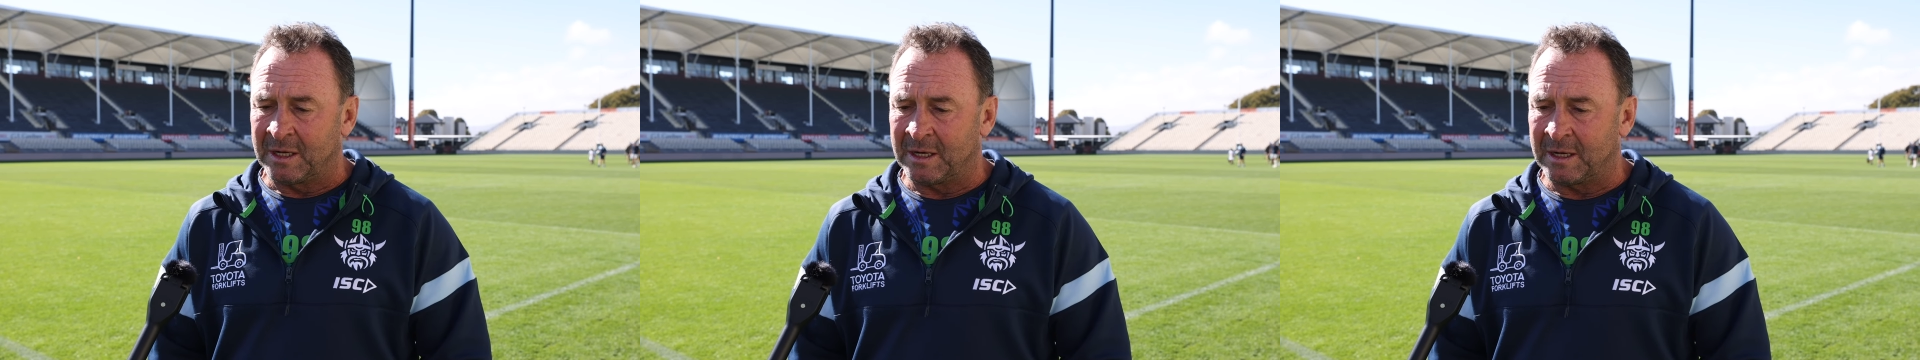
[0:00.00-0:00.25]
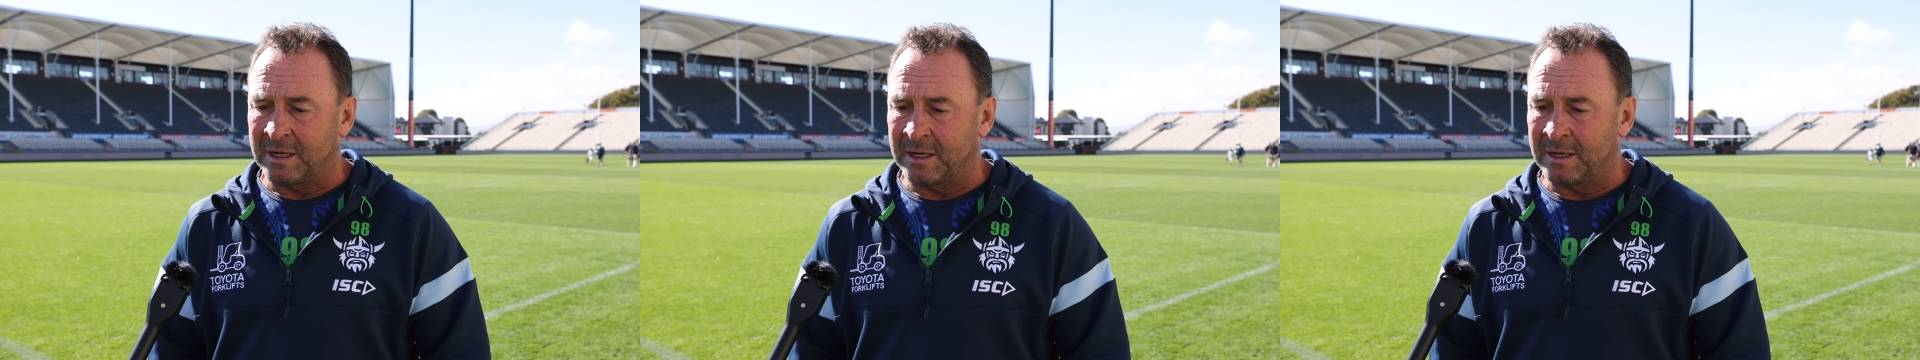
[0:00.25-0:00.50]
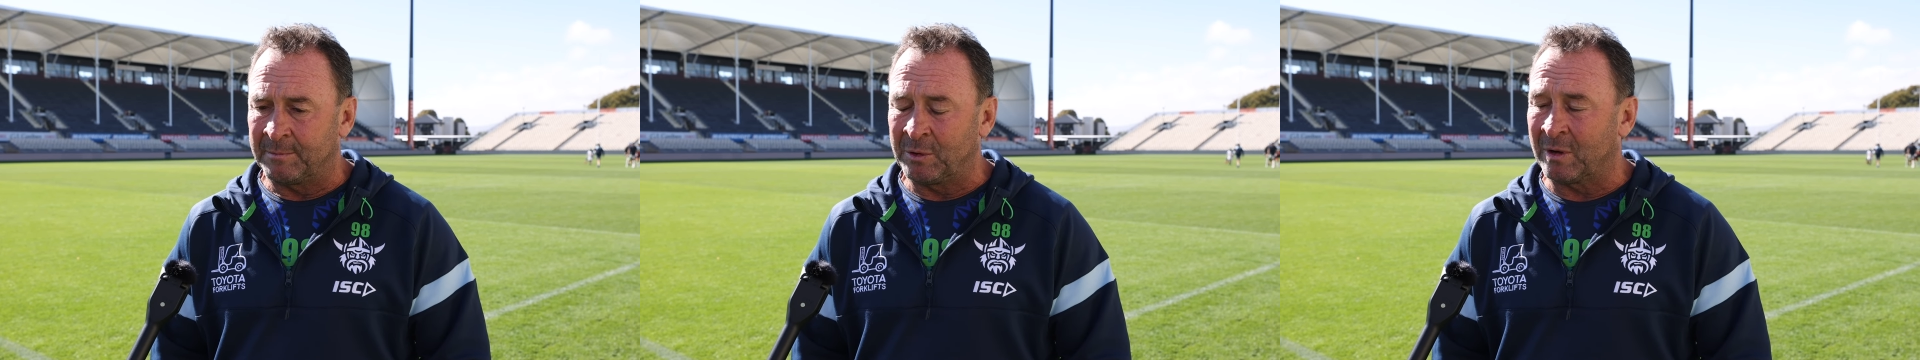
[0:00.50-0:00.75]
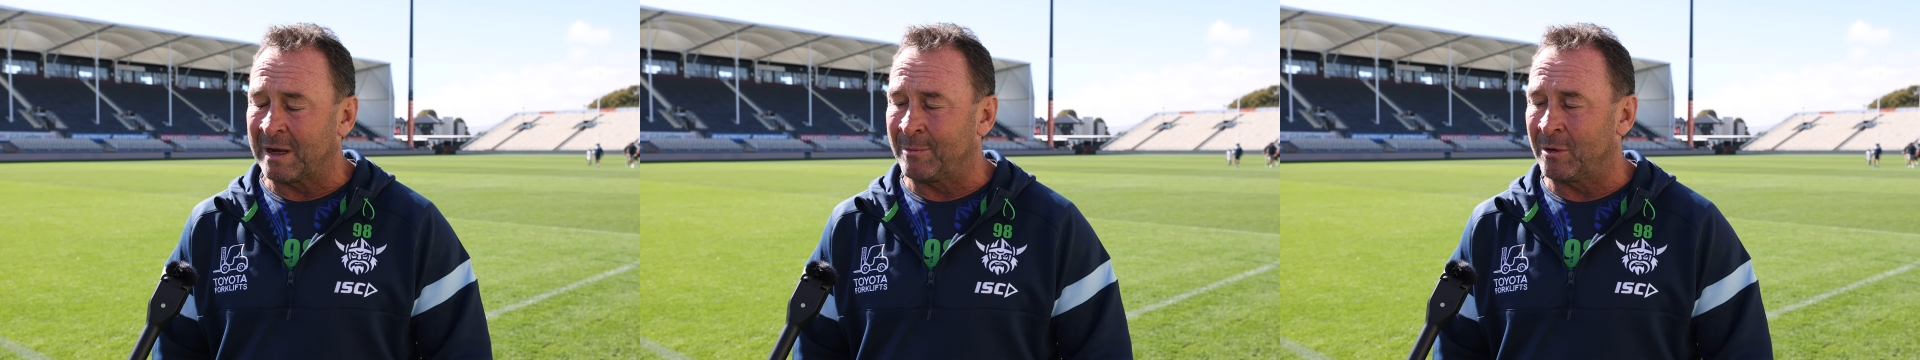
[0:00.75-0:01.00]
um,
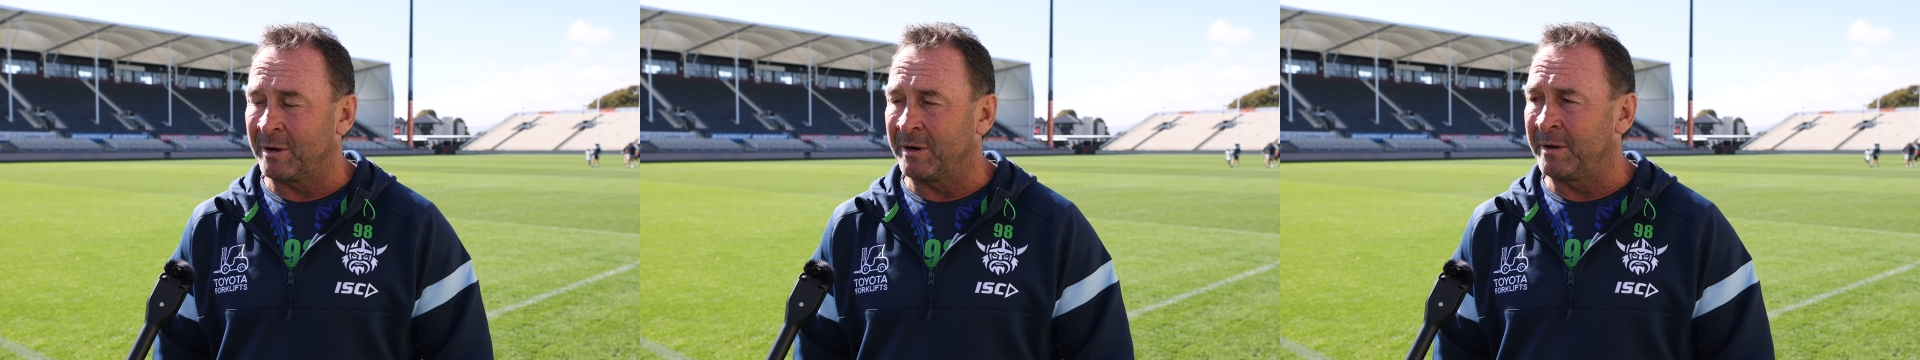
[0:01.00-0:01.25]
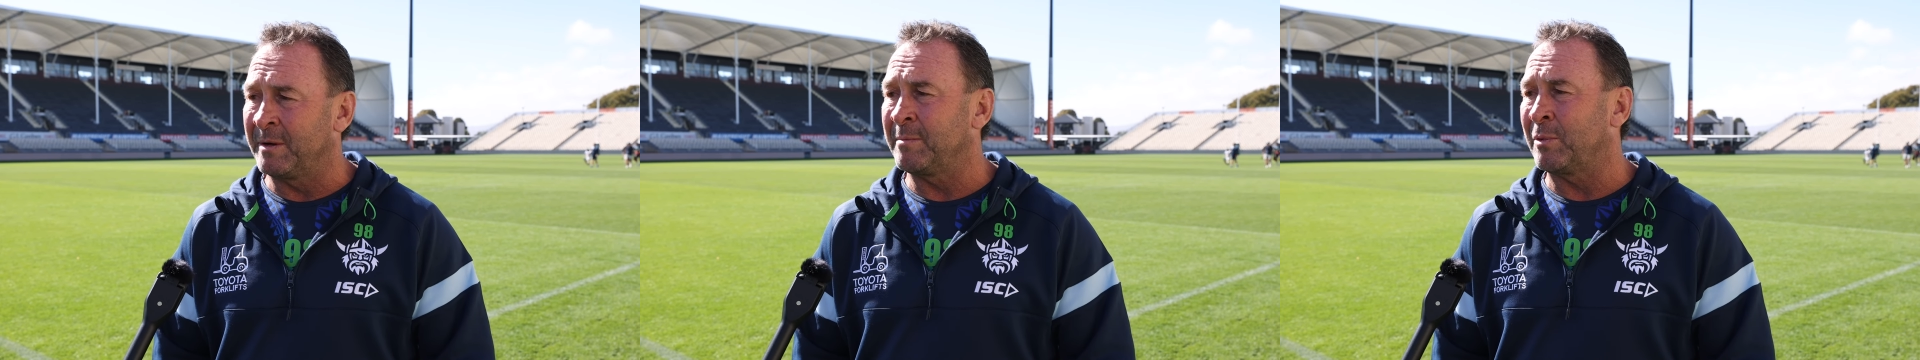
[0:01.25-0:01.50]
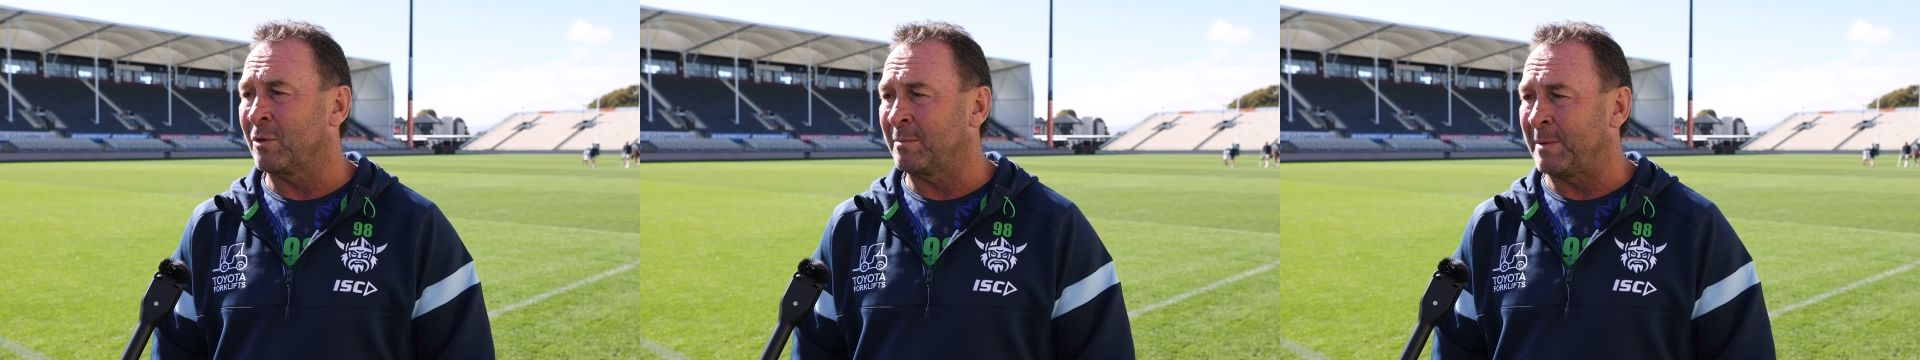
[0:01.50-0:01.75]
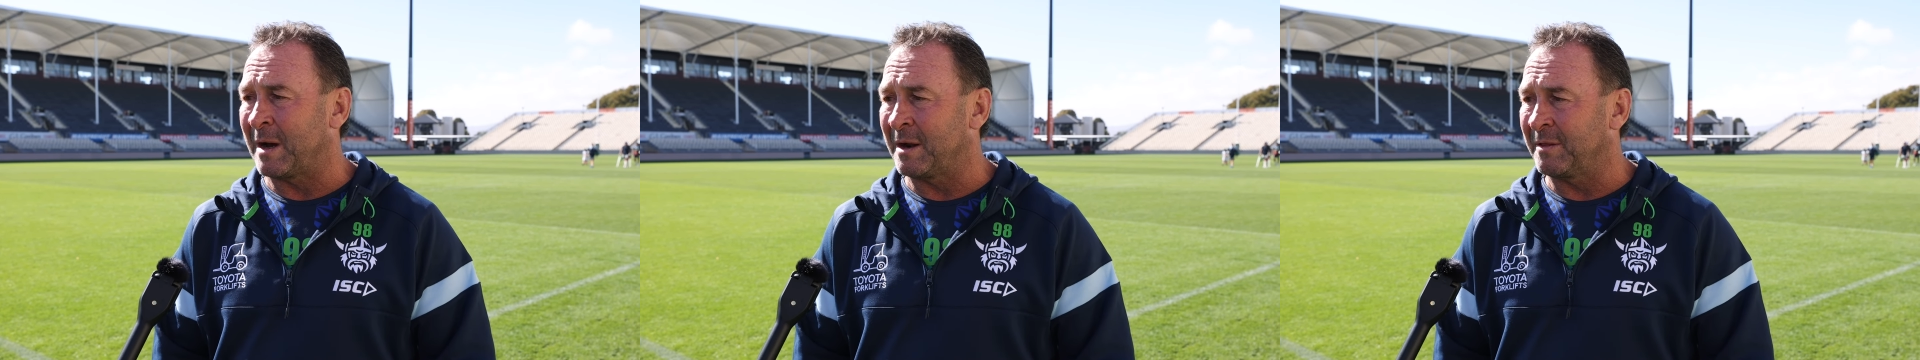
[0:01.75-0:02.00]
he'll come on at an
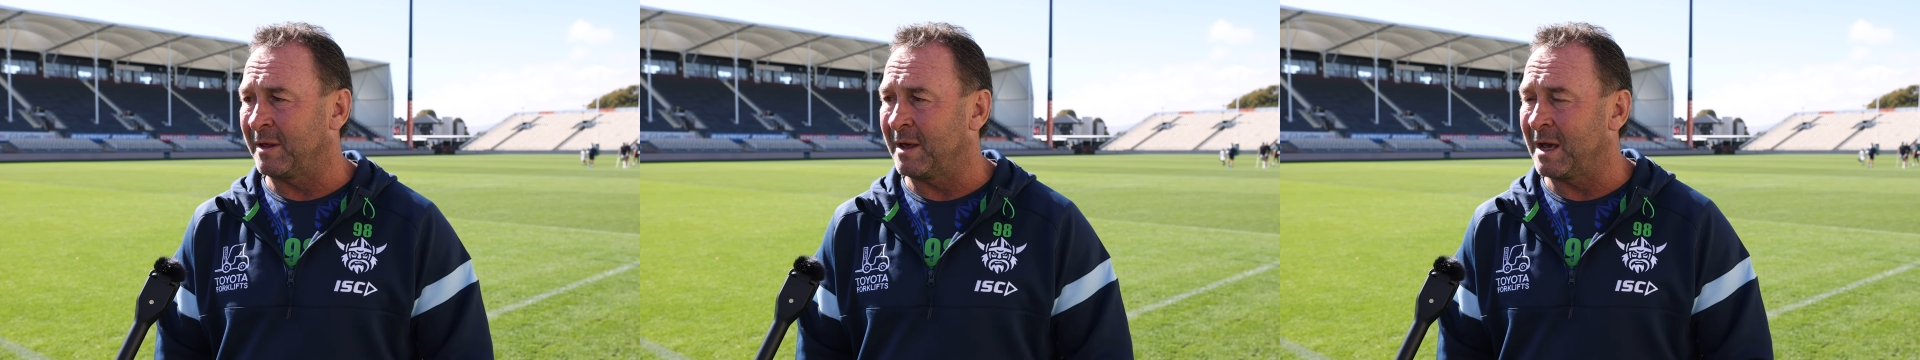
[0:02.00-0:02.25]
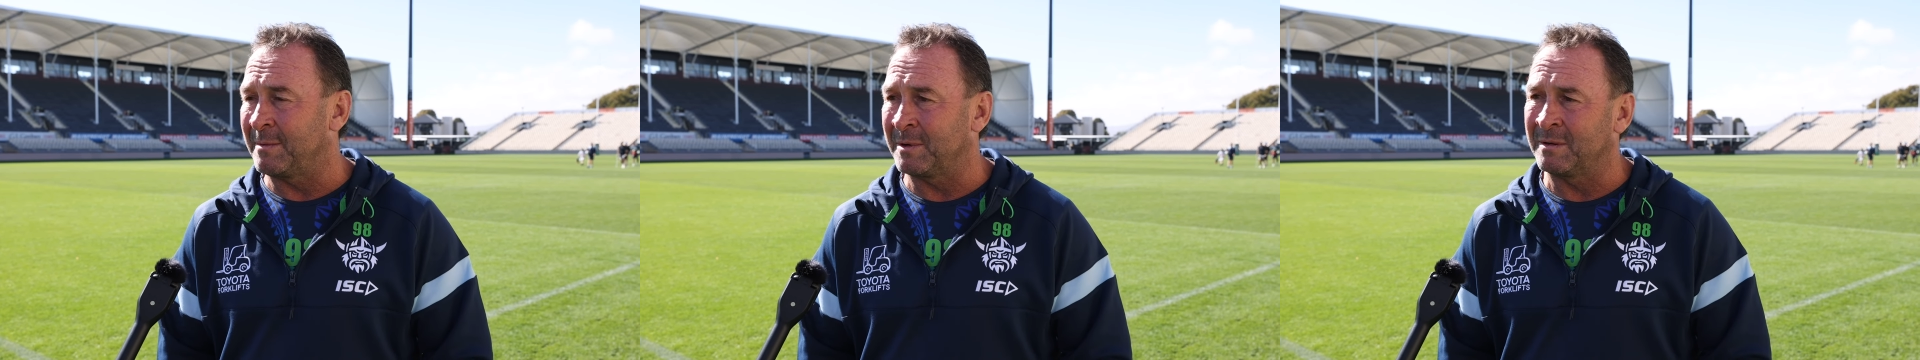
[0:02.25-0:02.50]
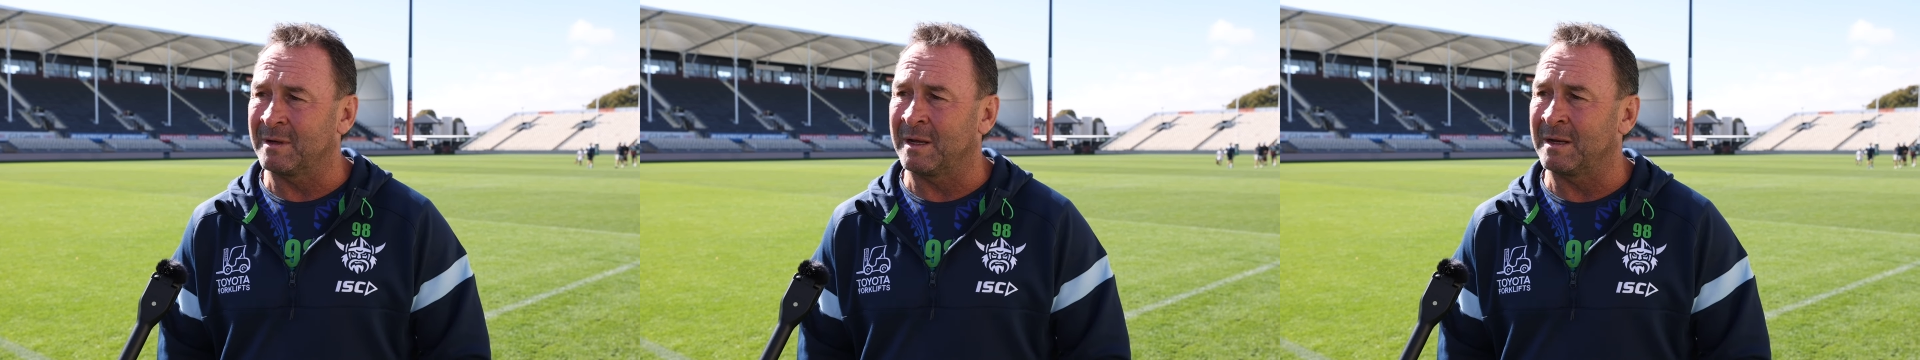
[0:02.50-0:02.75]
important part of the game and,